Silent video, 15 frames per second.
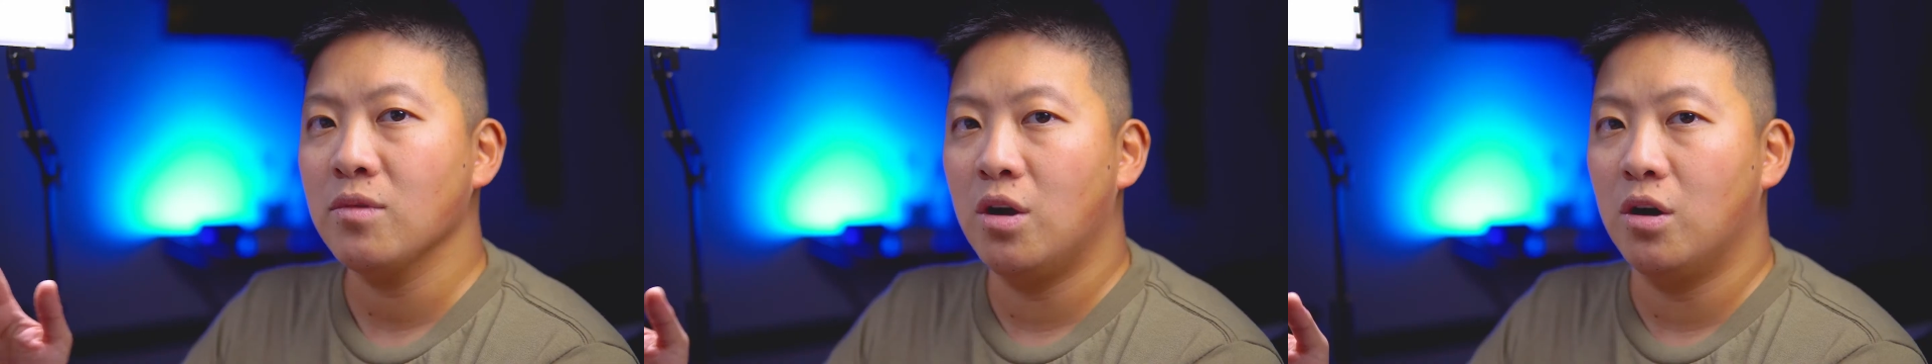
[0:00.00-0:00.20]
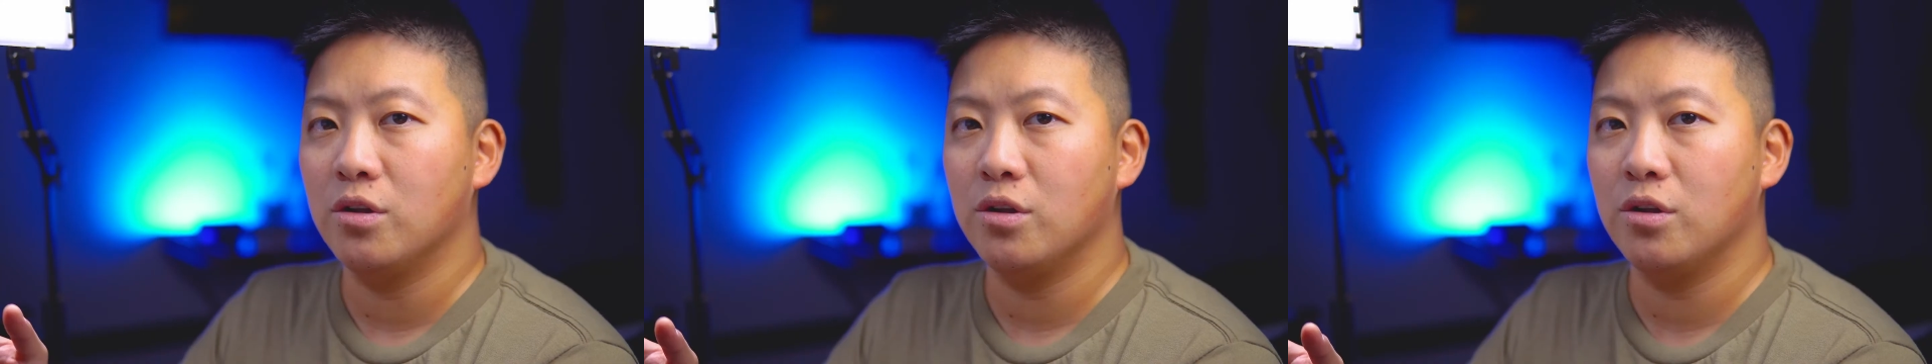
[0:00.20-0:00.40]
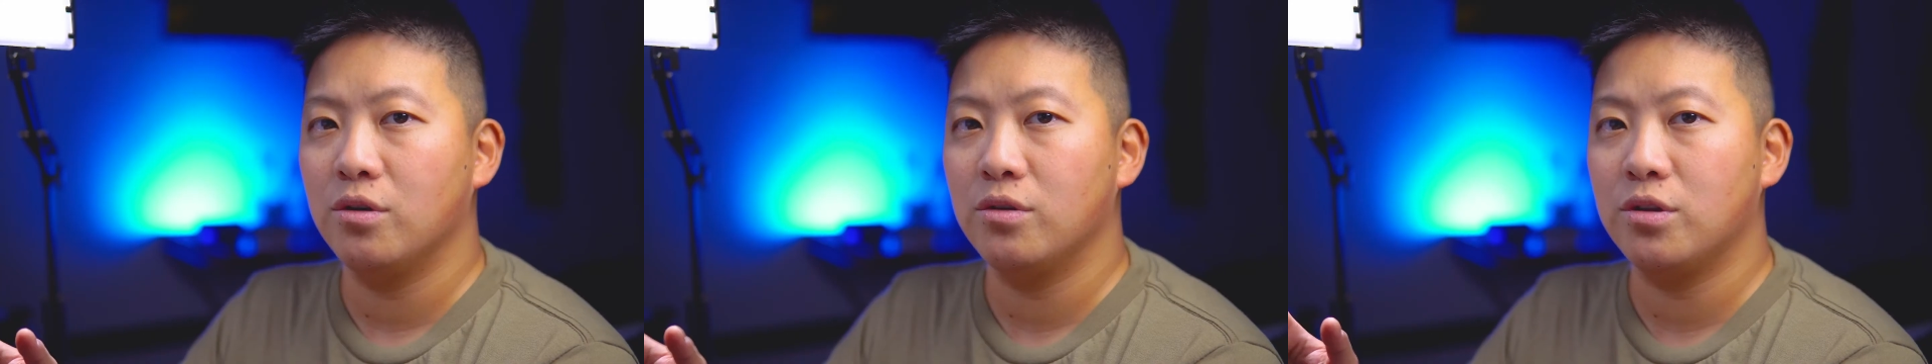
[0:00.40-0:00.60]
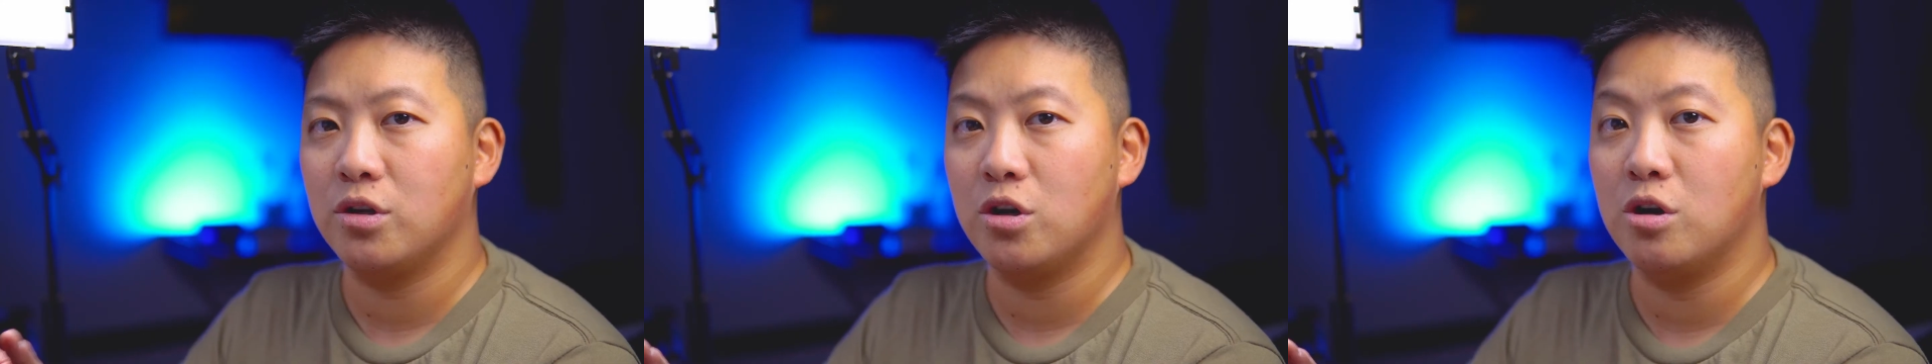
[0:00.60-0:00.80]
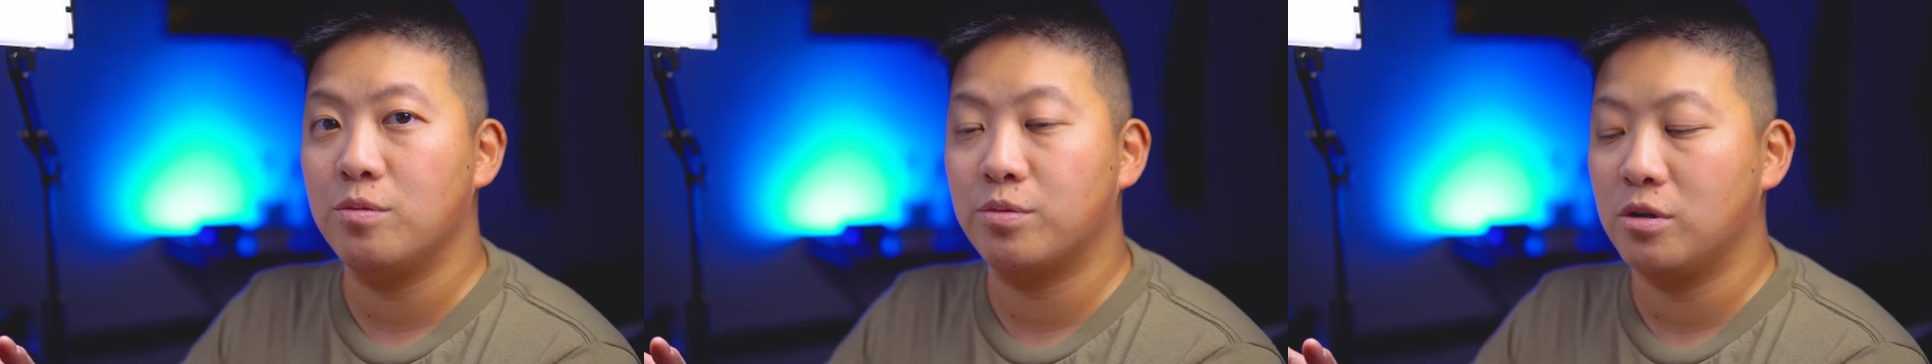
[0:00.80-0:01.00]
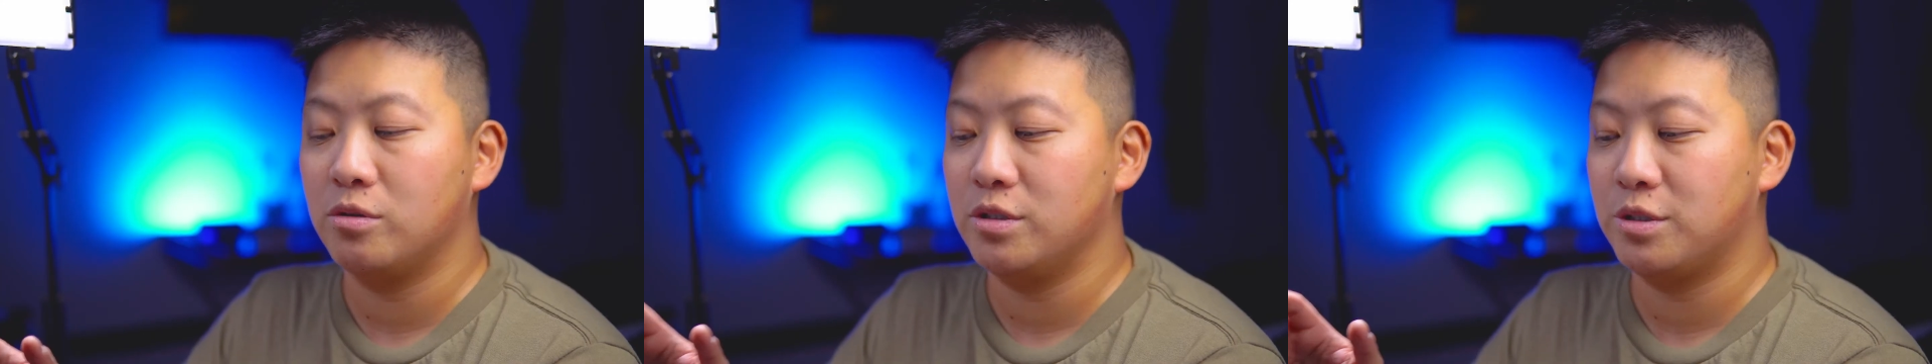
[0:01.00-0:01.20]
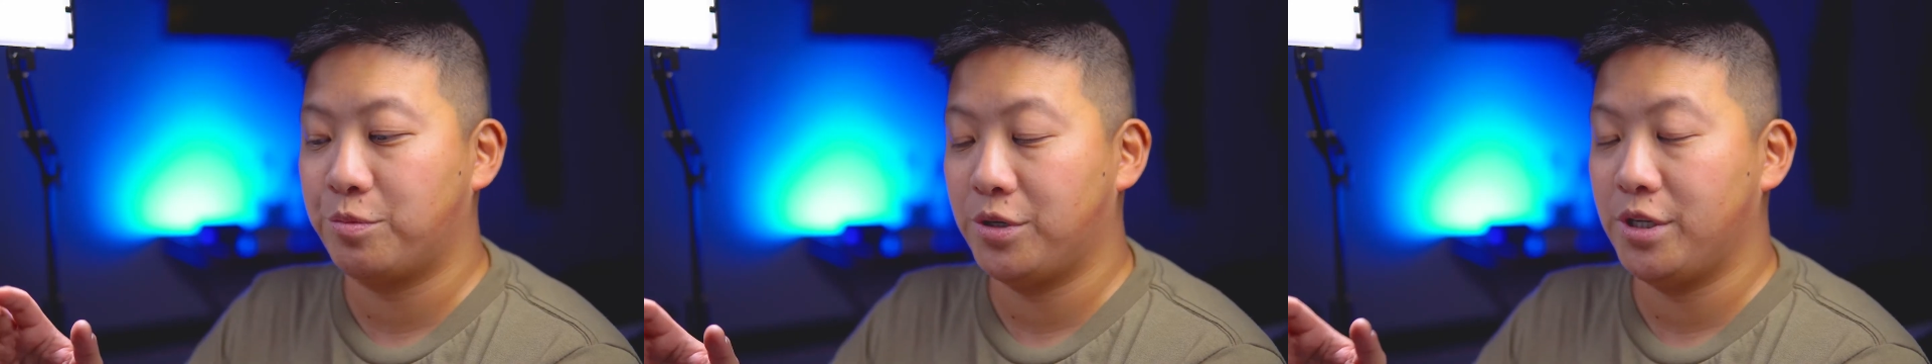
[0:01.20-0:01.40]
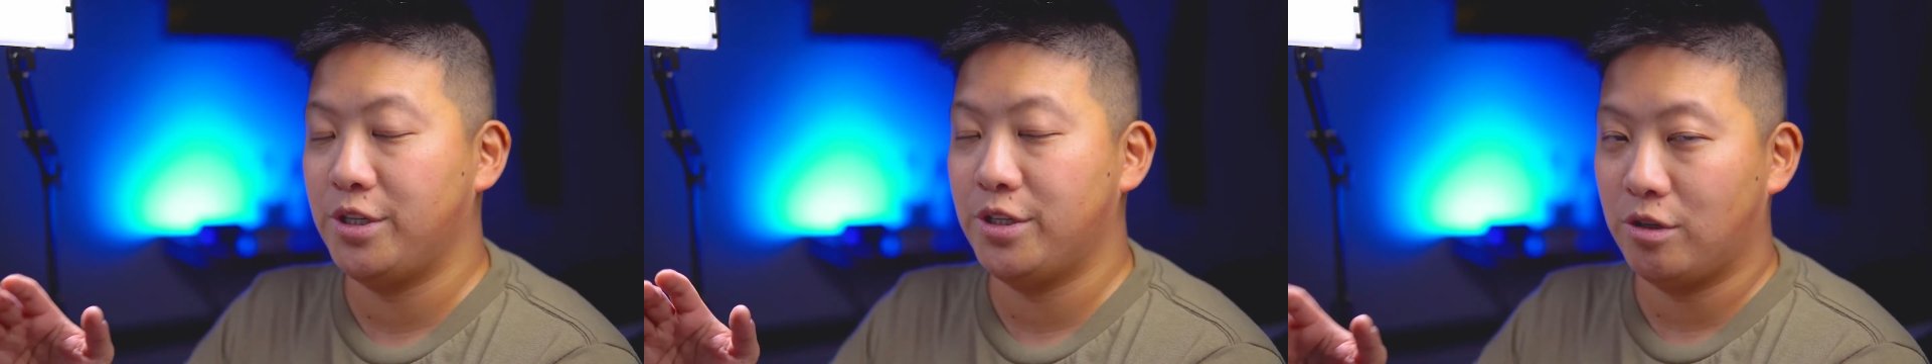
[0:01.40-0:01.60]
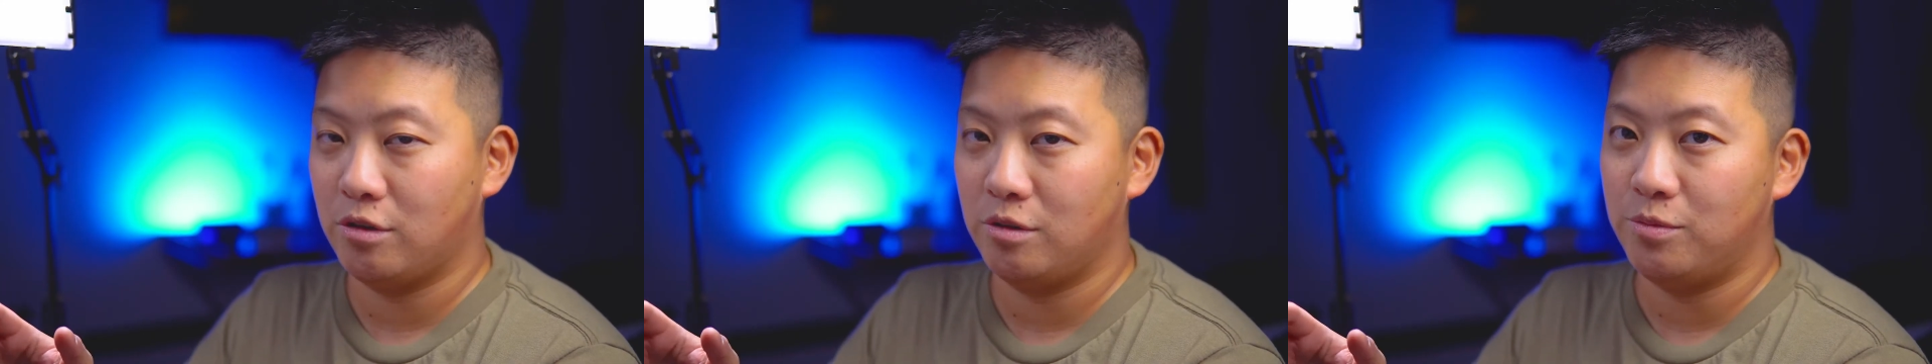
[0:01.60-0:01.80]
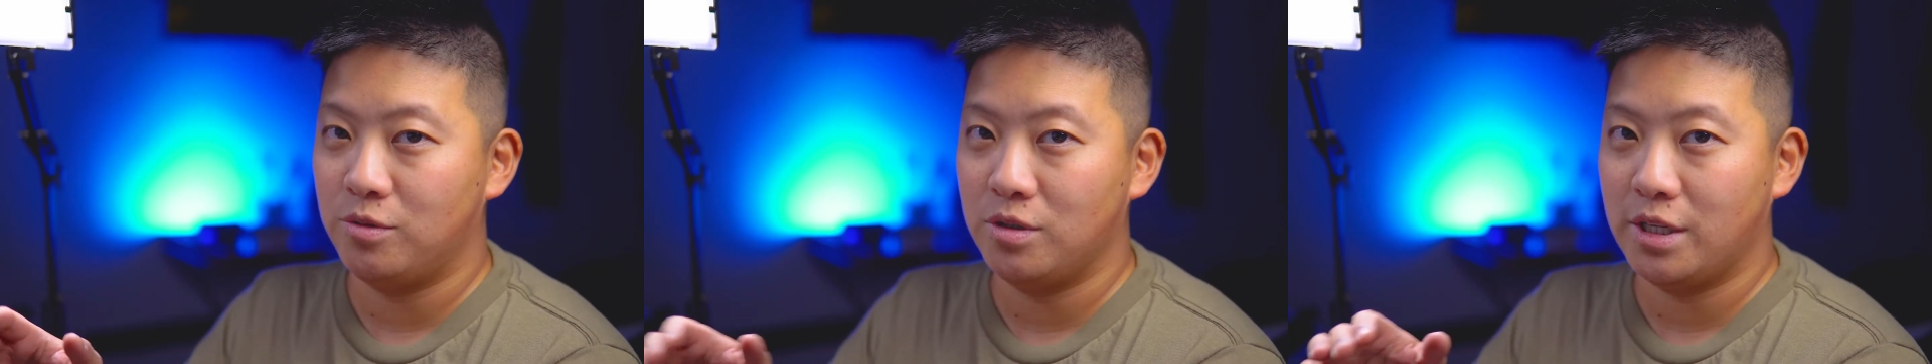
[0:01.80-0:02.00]
Although the GoPro is pretty
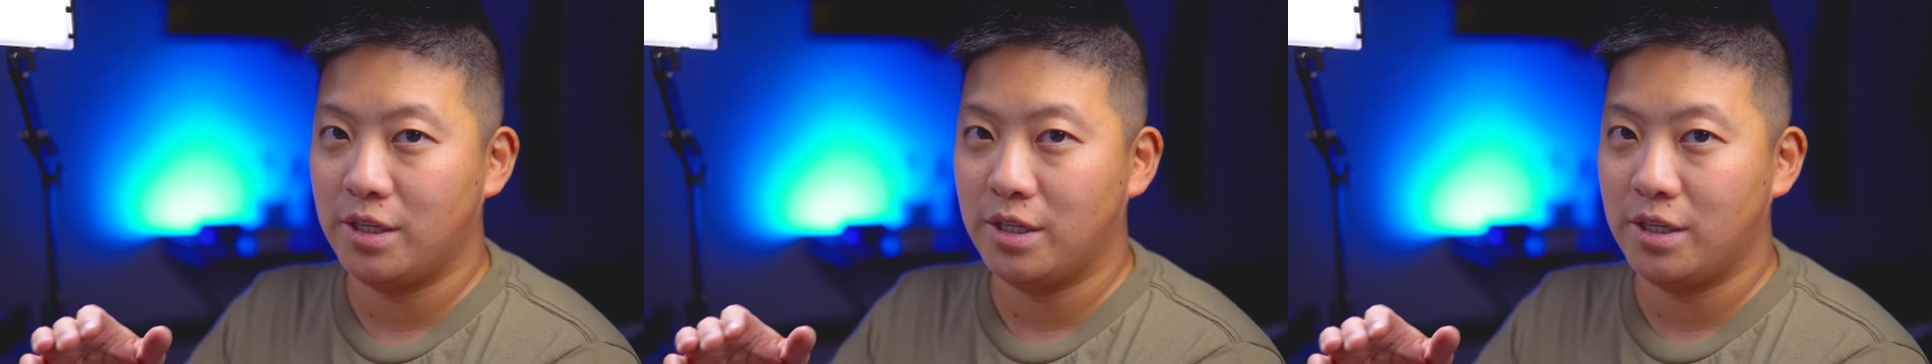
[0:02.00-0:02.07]
durable,